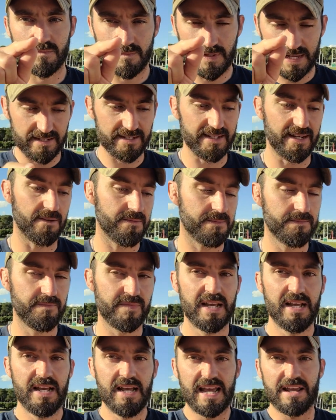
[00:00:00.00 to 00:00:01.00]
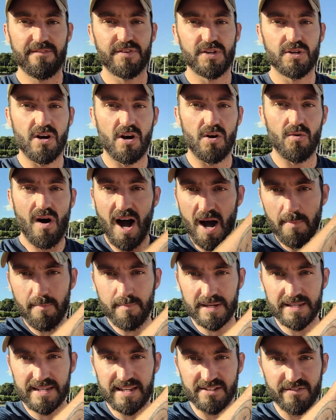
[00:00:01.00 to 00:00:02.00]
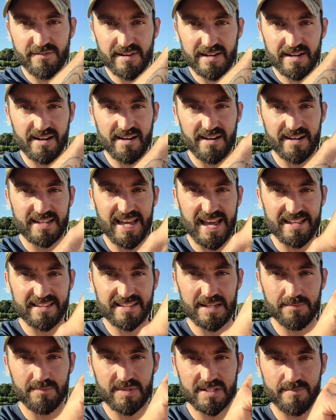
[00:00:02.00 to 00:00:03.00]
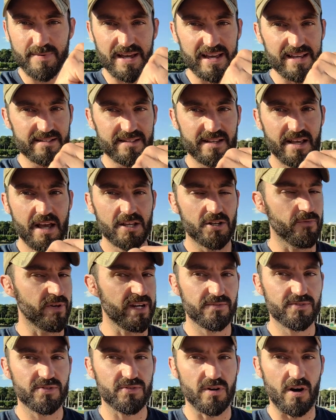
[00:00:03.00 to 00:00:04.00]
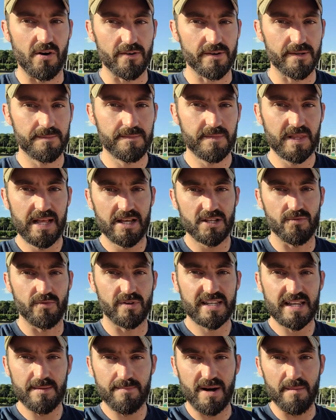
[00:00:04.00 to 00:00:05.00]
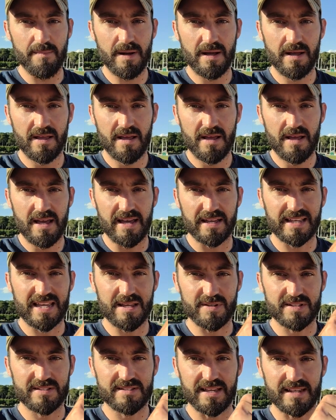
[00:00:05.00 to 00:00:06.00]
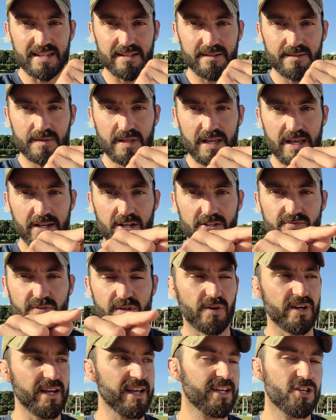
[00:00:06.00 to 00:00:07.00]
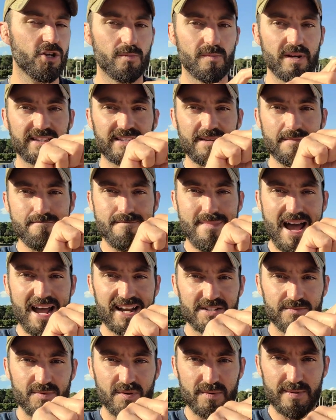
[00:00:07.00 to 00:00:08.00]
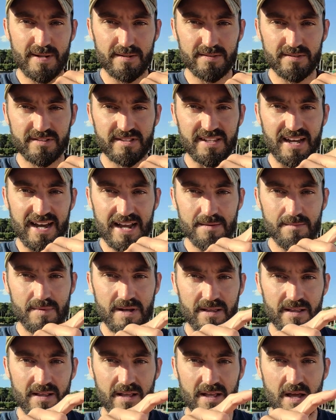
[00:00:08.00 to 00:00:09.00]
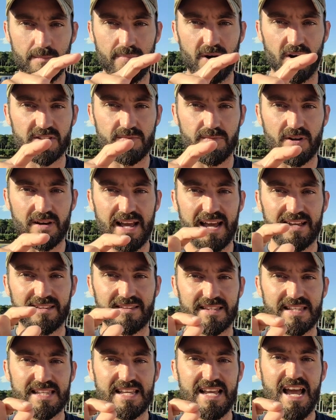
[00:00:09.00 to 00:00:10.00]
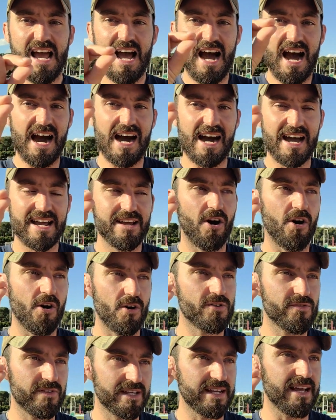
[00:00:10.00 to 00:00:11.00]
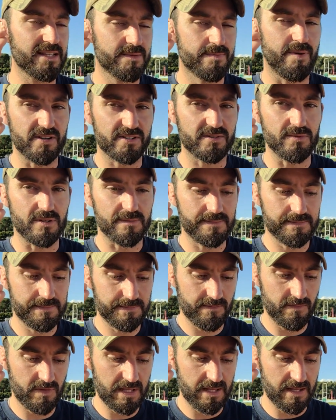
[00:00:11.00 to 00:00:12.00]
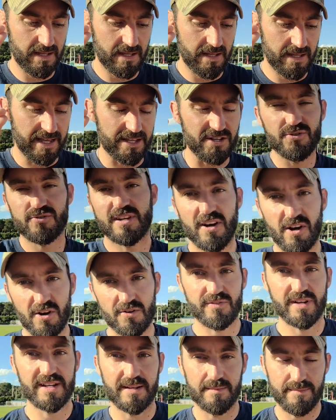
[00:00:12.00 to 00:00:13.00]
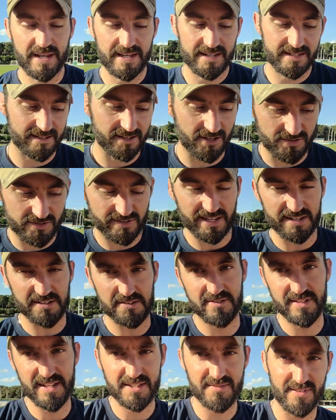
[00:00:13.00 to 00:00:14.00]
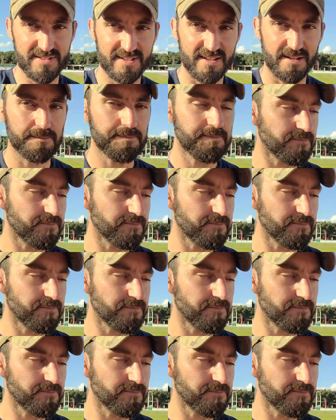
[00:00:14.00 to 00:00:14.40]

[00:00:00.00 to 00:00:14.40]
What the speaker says: And then down. If you go up and then you feel like, I can't keep this pace, you went out too hard. You want to keep up and keep it steady, because we want to accumulate the maximum amount of time possible at the high heart rate as possible. And usually heart rate and pace go together. So that's what I said.